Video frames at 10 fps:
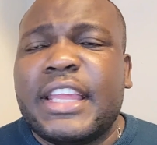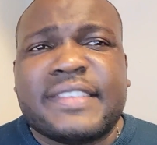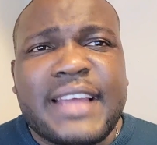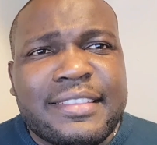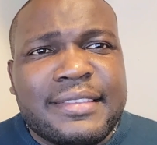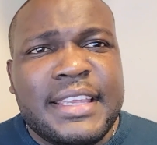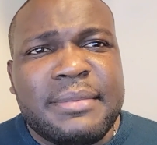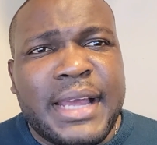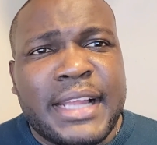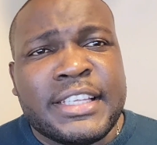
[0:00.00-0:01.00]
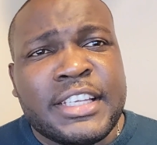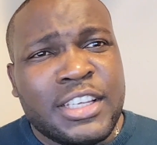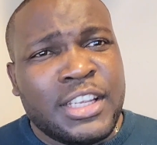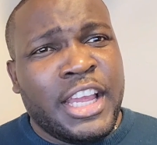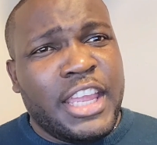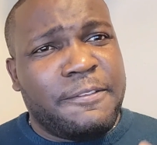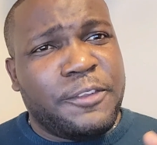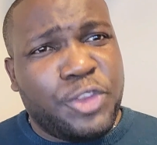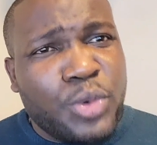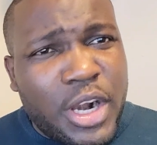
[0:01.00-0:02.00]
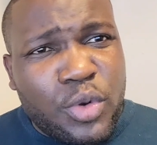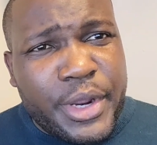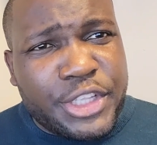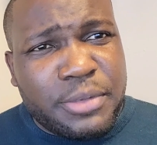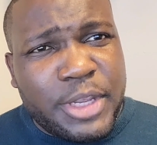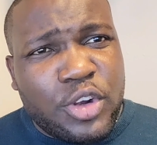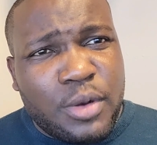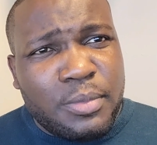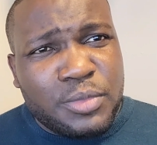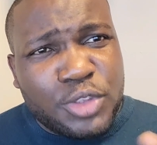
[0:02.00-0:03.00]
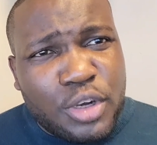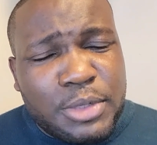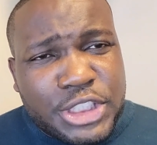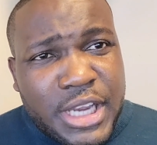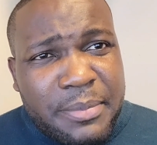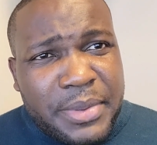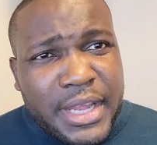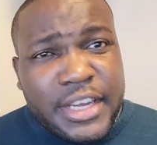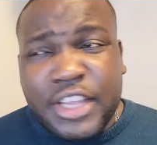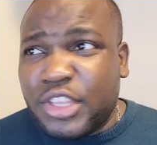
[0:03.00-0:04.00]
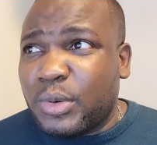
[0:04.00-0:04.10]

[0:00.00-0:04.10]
is a team that, if you are going to become double champion,